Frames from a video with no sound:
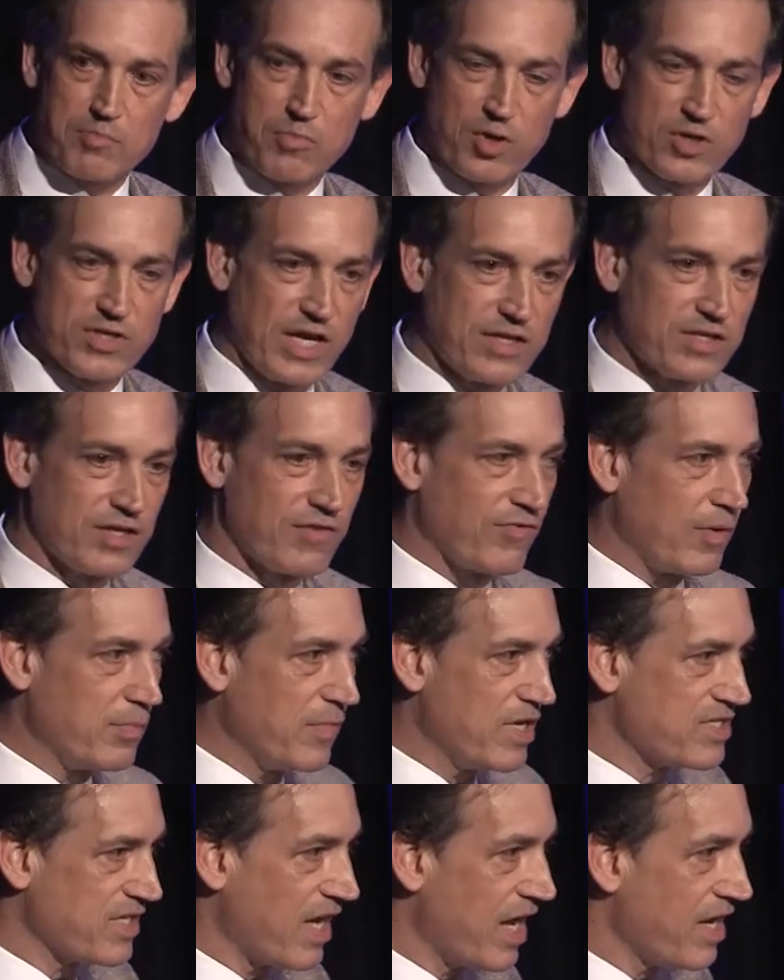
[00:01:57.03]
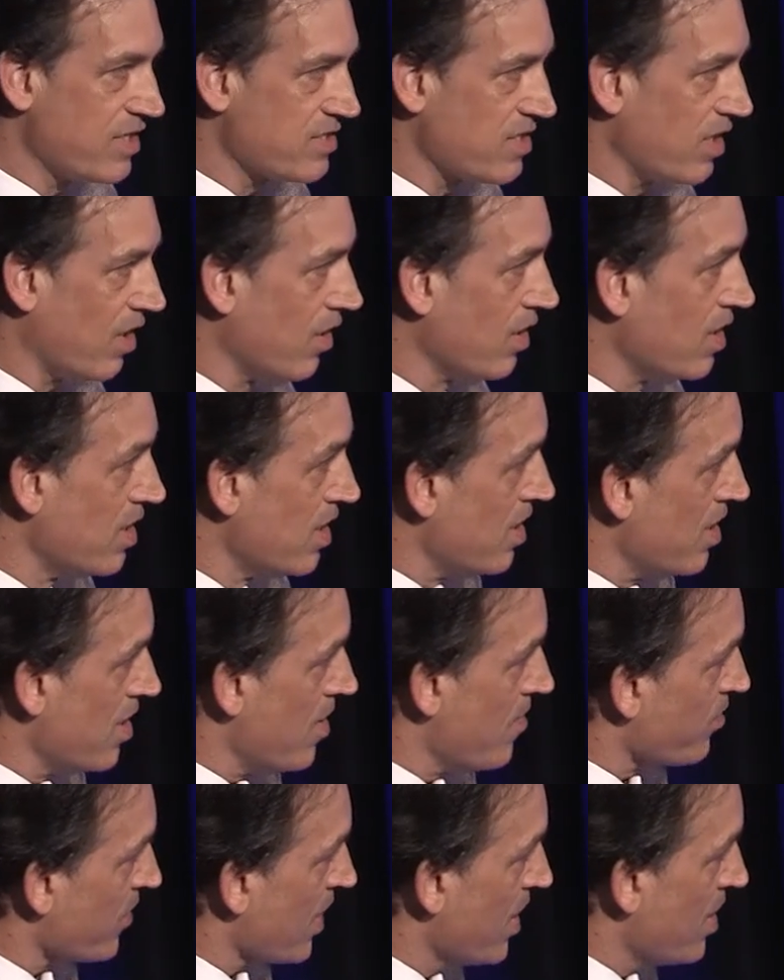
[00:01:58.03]
protected from the cytosol.
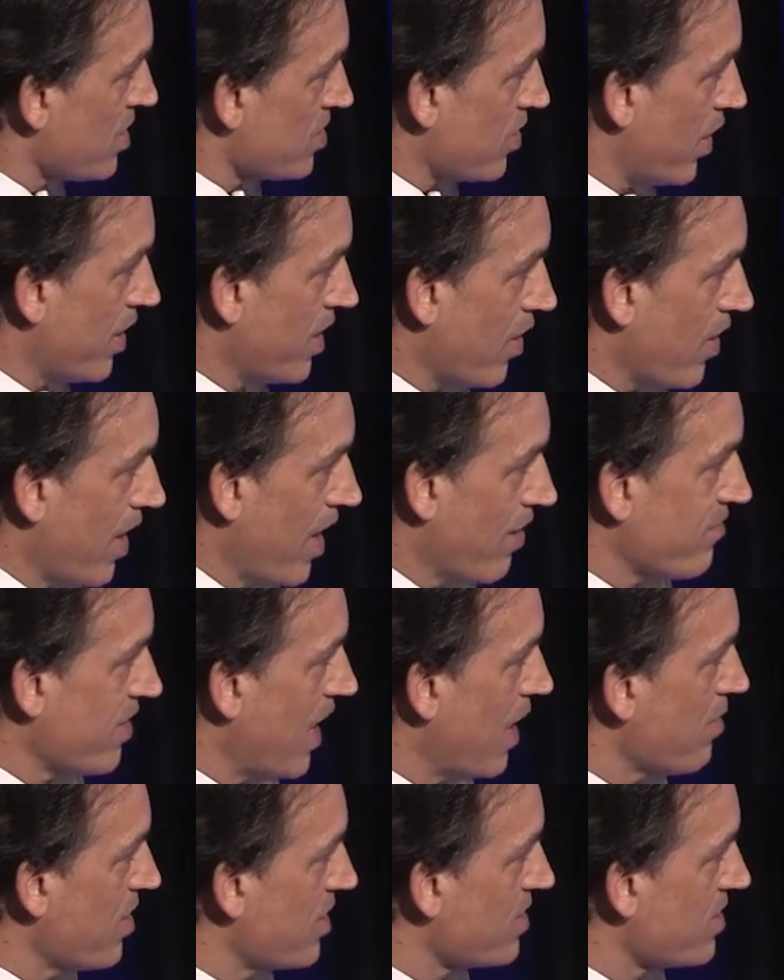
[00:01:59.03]
So I don't have time